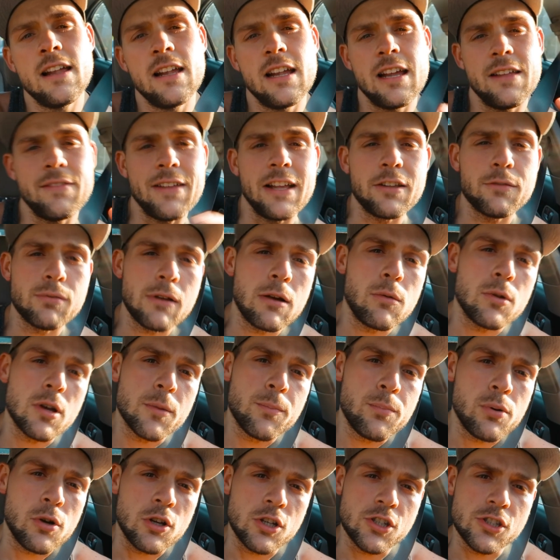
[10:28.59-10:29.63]
and that's what I want to
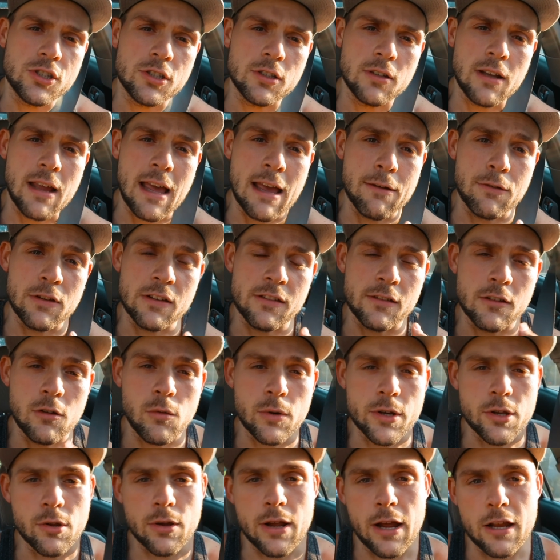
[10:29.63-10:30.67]
push every single
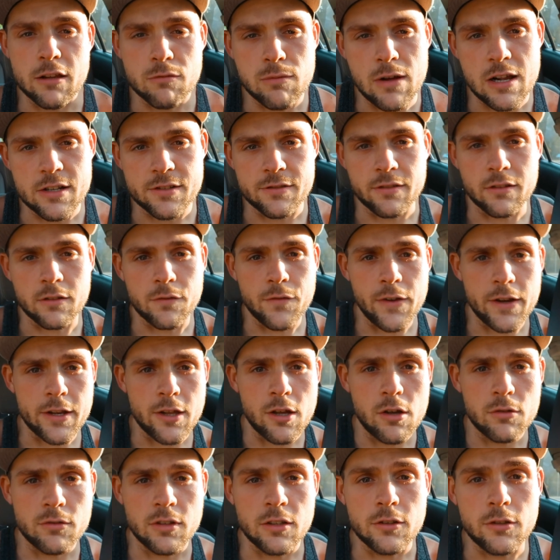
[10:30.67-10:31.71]
one of you guys watching this
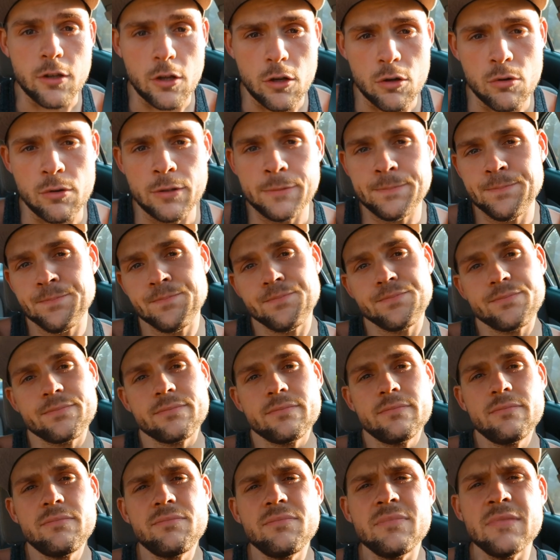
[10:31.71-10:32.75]
video to do.
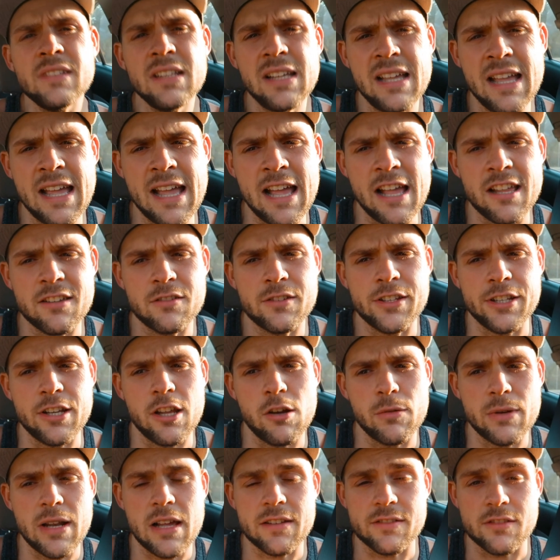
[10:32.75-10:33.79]
As you
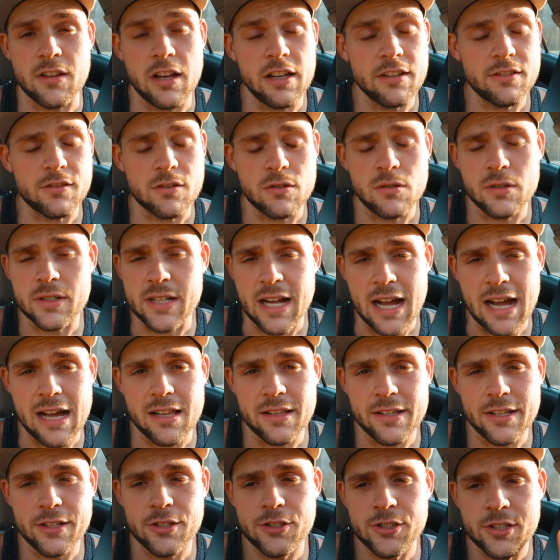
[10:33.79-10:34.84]
know, when I was in high school,
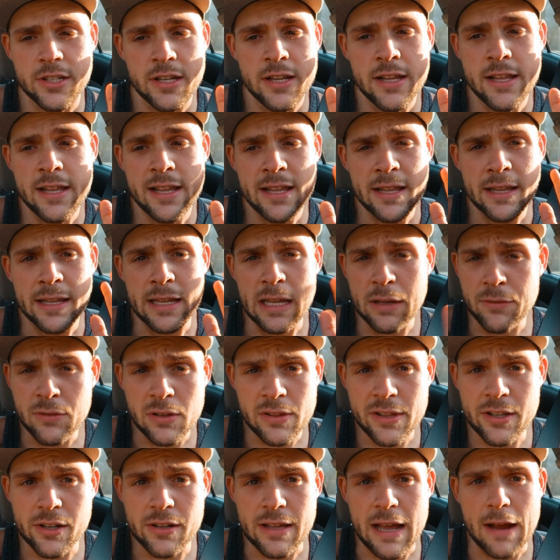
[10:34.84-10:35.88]
college, even a
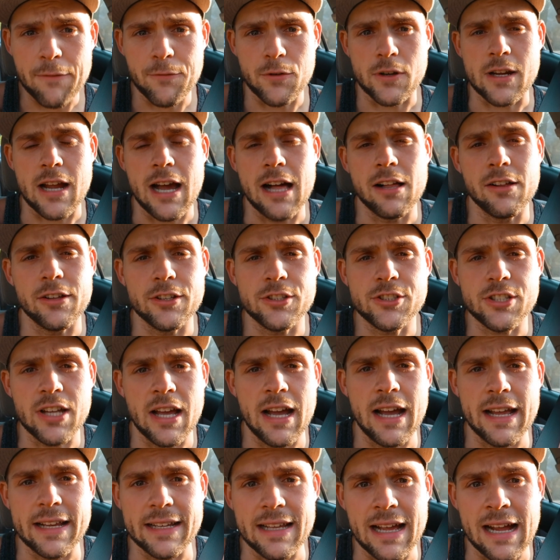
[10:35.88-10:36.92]
little after college,
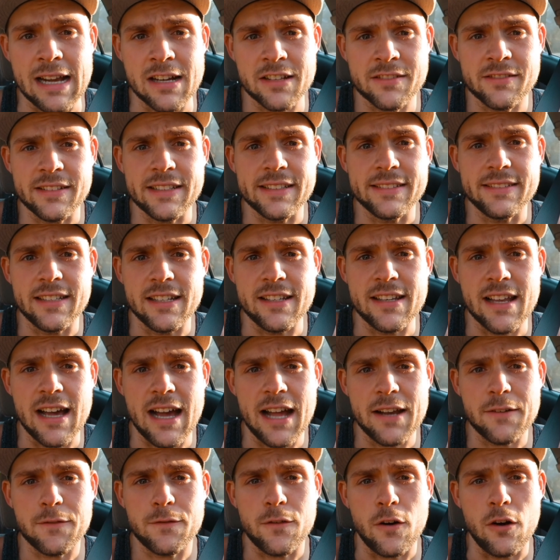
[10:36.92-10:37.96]
I honestly did
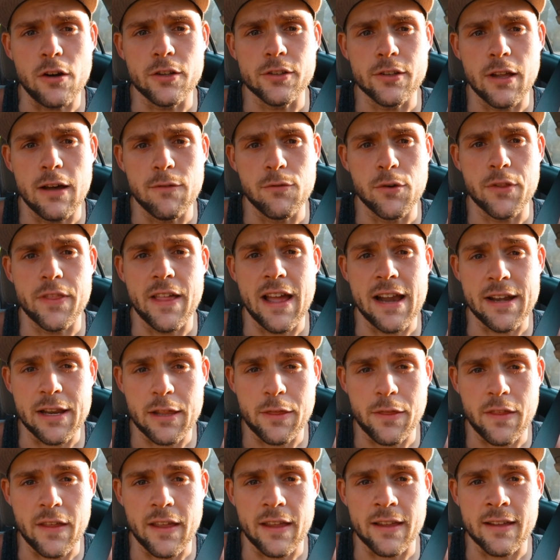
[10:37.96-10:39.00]
not fall in love with
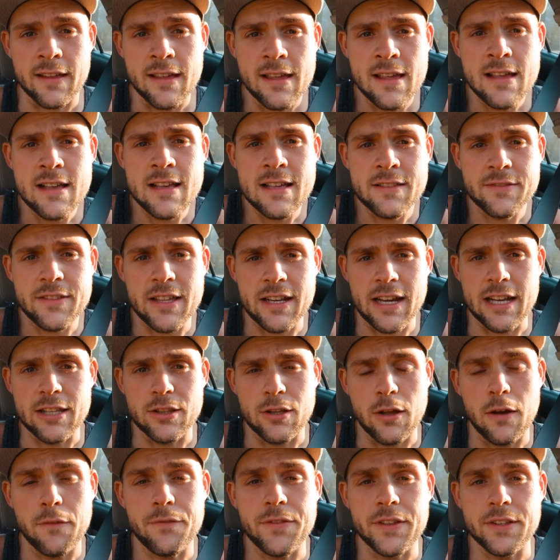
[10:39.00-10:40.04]
anything that I
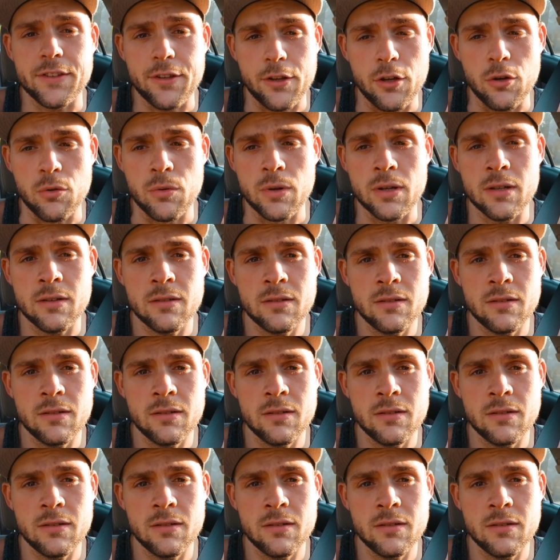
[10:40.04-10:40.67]
love to do.